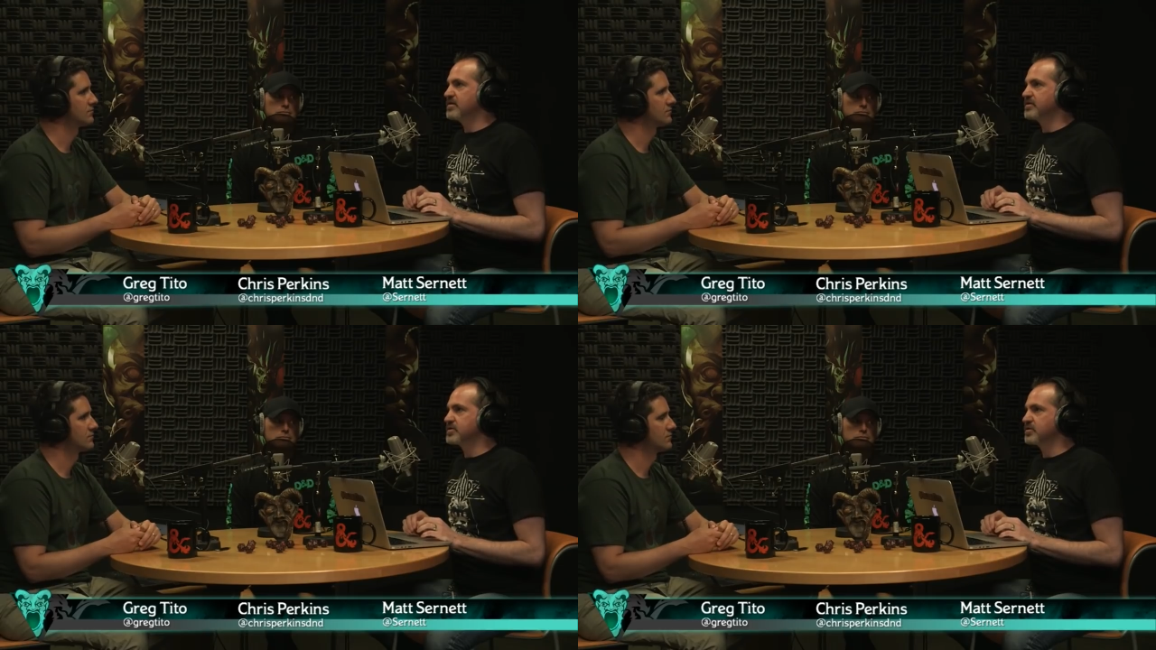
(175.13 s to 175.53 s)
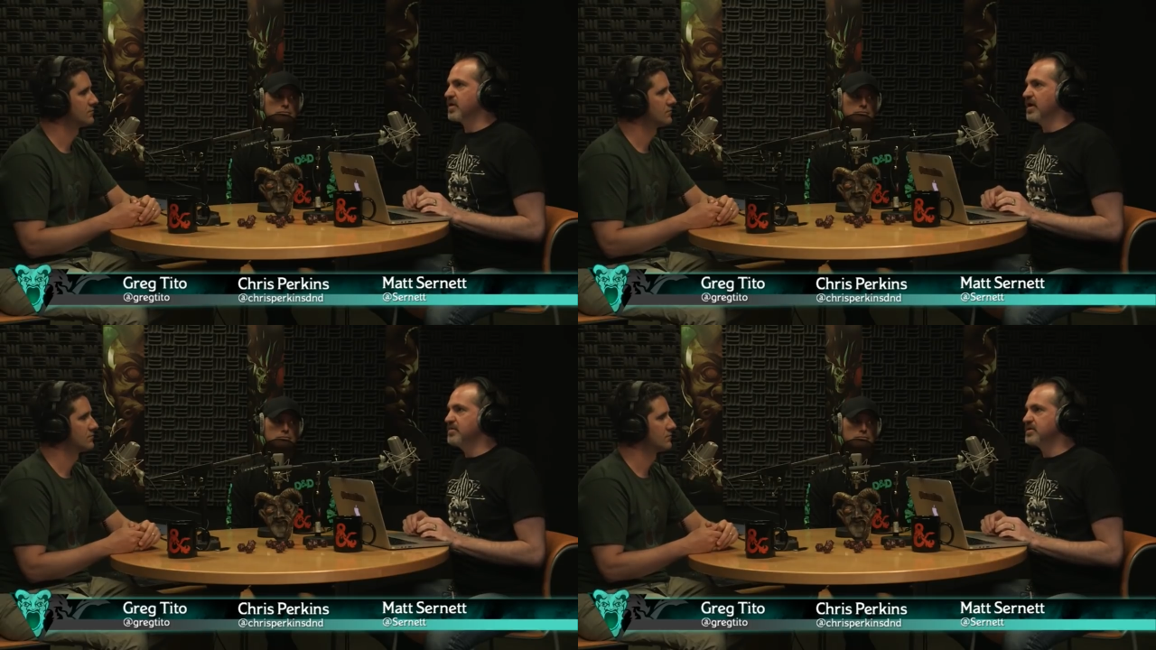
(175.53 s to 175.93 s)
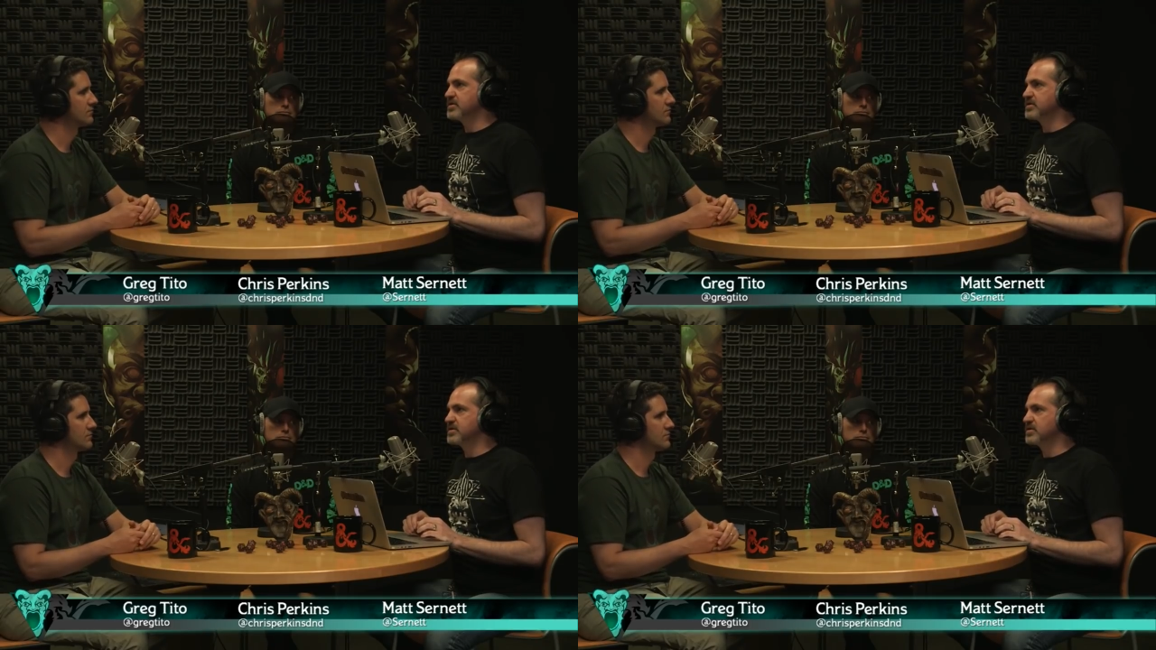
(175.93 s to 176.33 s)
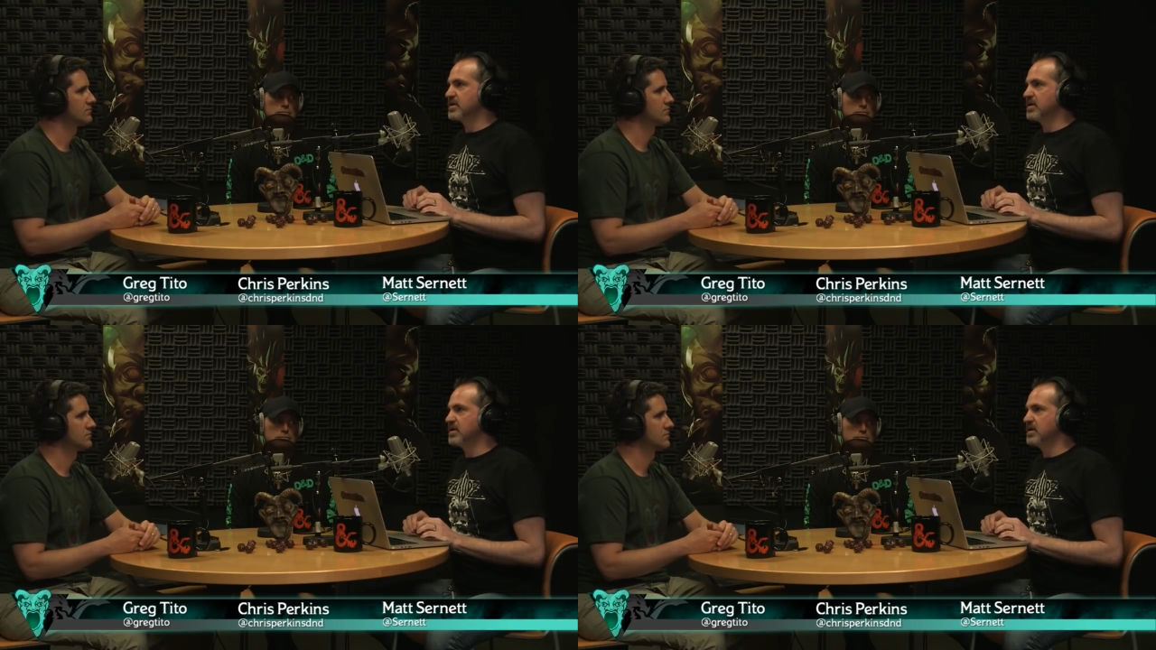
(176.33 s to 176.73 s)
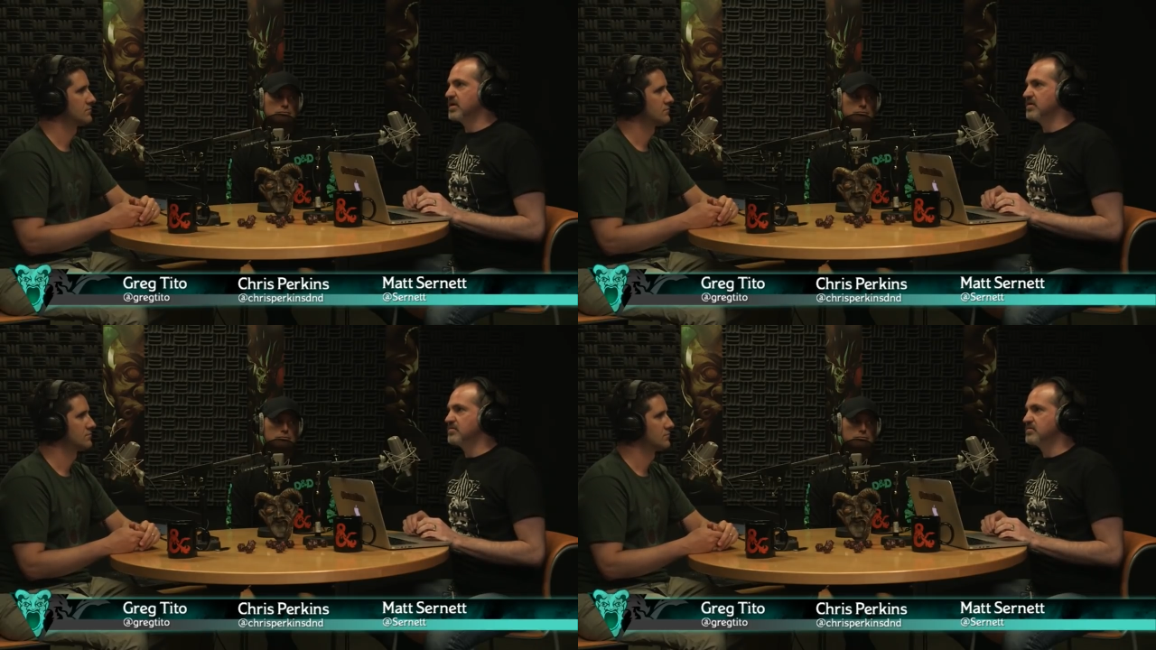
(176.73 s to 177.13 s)
Speaker 1: they're described as,
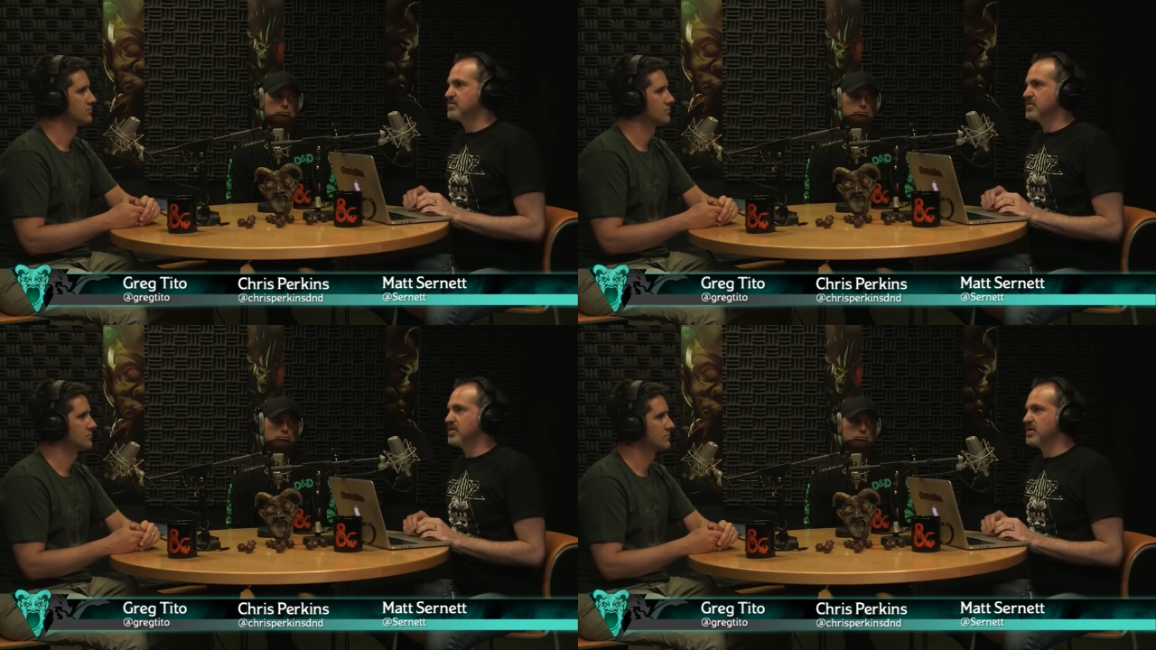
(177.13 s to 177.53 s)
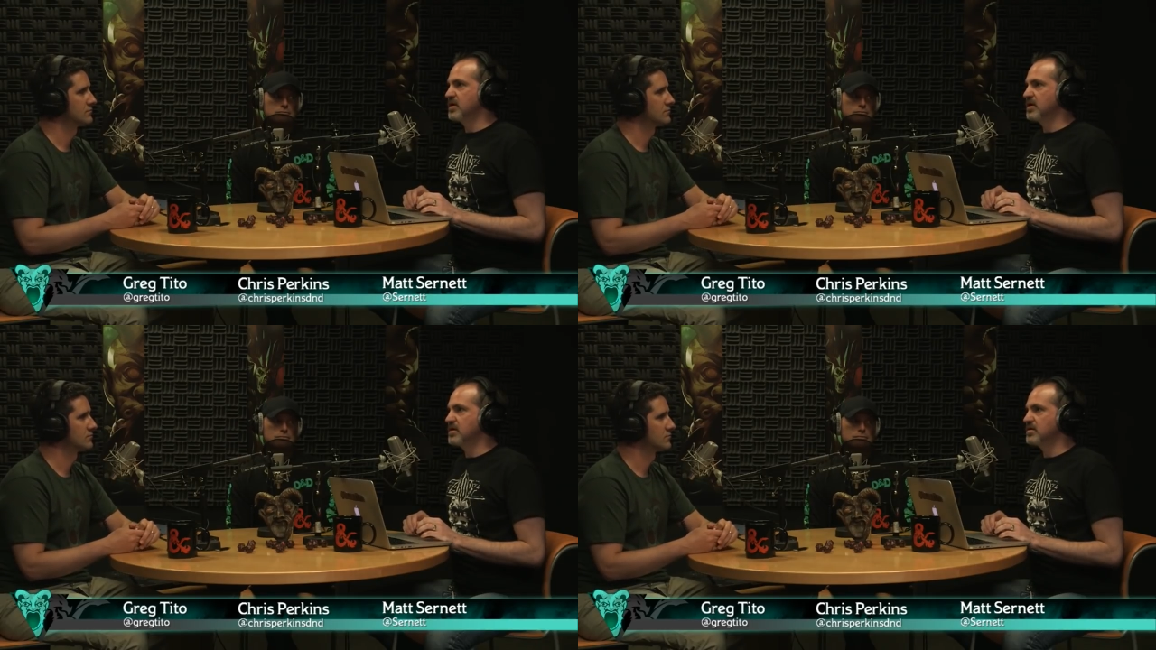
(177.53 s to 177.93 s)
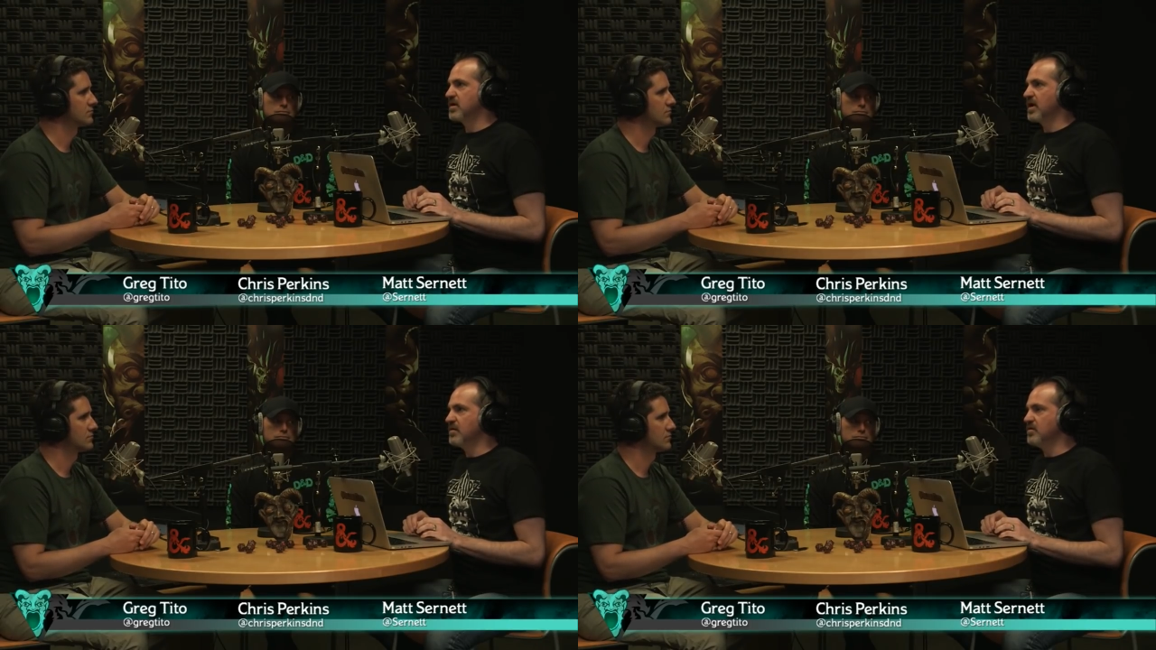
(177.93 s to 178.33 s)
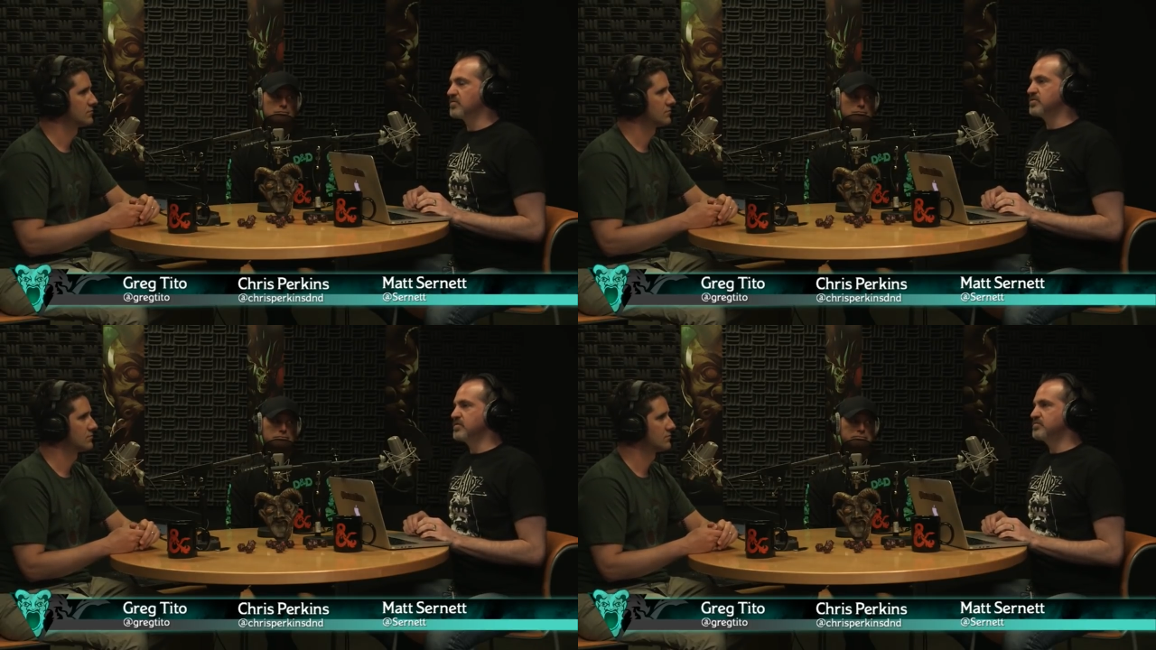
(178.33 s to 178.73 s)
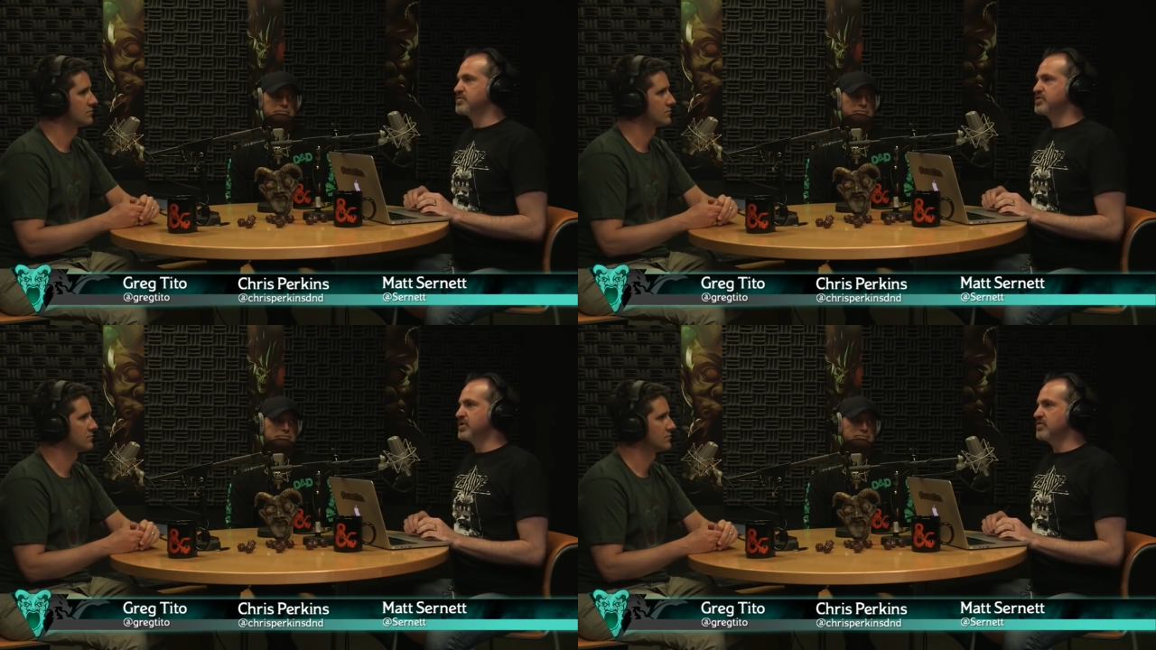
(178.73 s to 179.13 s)
um, uh, I don't know,
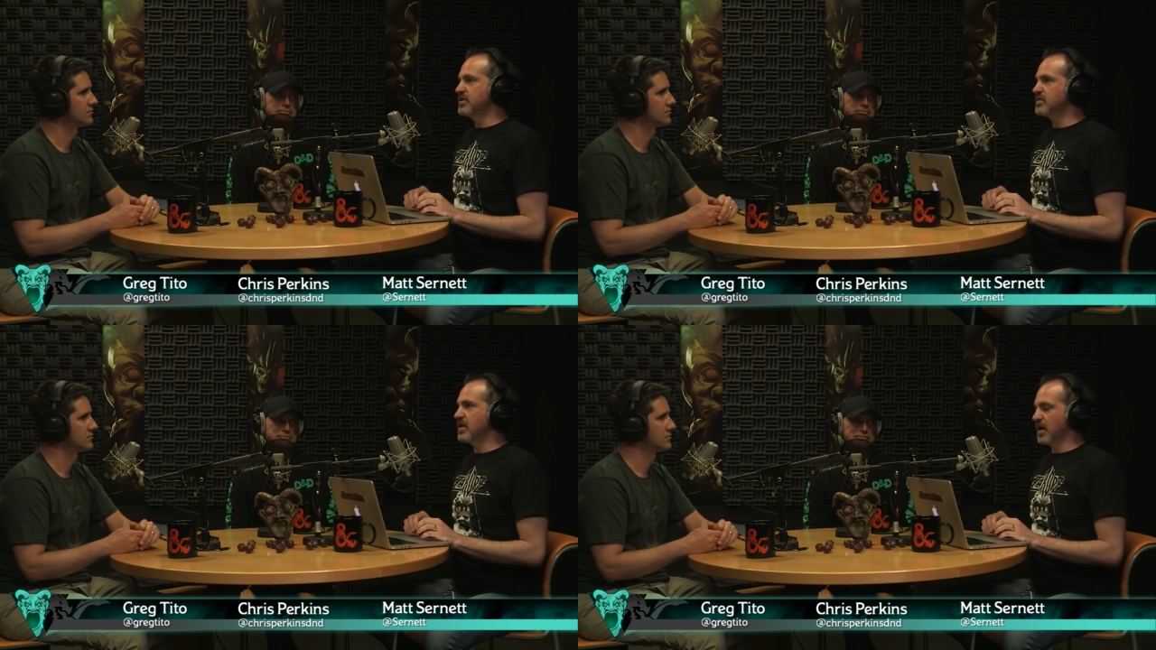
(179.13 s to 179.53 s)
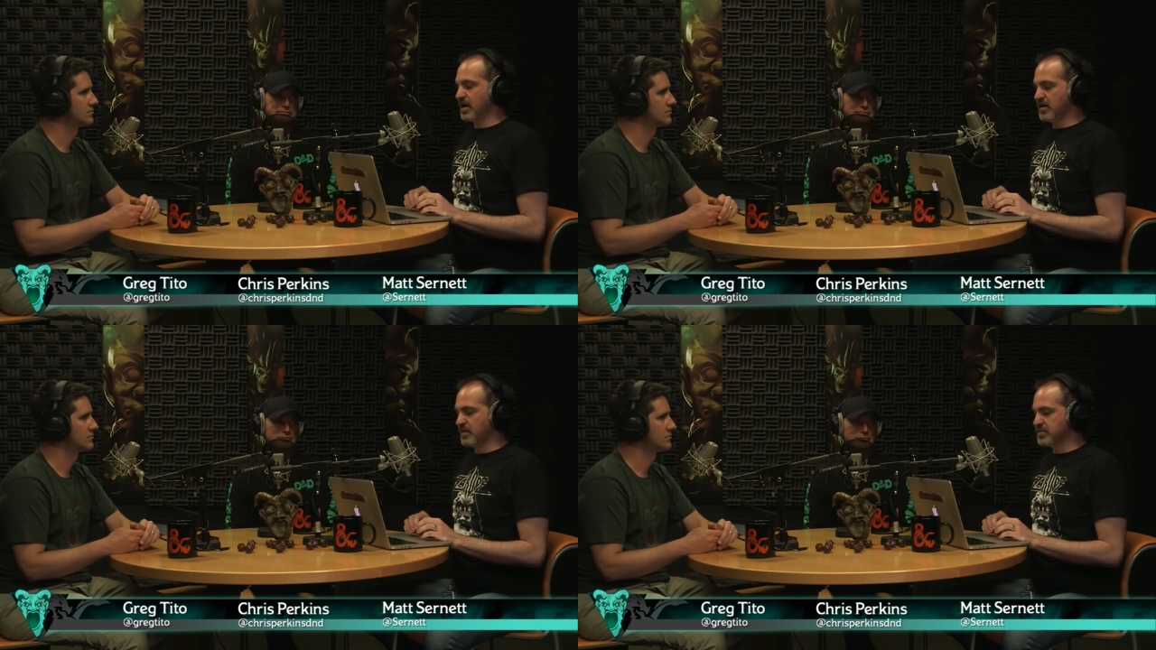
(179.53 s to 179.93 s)
generally, I, I